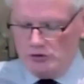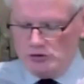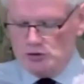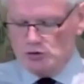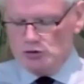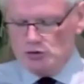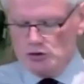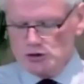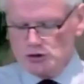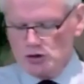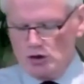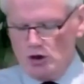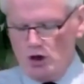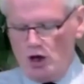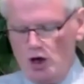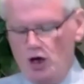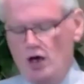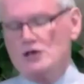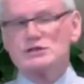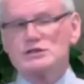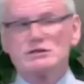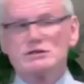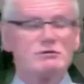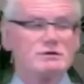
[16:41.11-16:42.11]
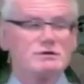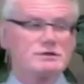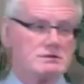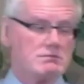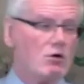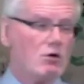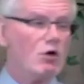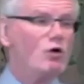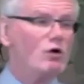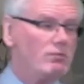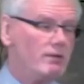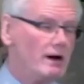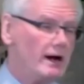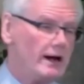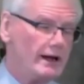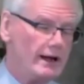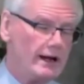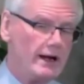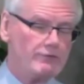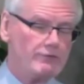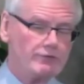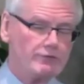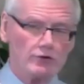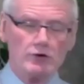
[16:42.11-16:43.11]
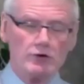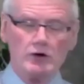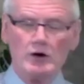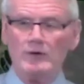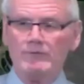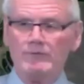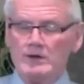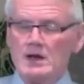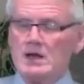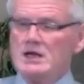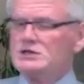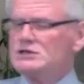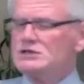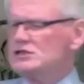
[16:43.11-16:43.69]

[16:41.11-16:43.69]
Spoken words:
Jewish law. She was a Moabite after all.